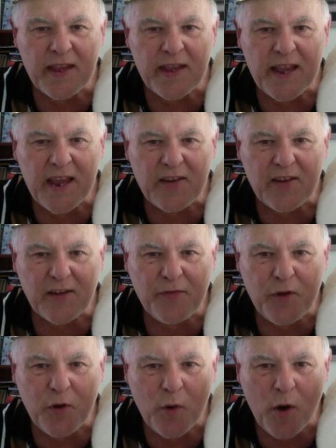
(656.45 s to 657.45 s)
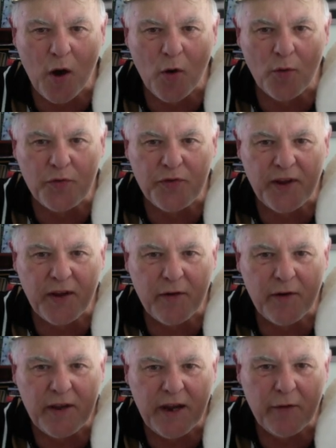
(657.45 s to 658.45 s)
there's a few holes here
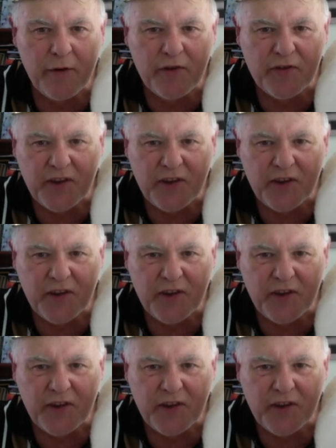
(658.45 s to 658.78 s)
in near his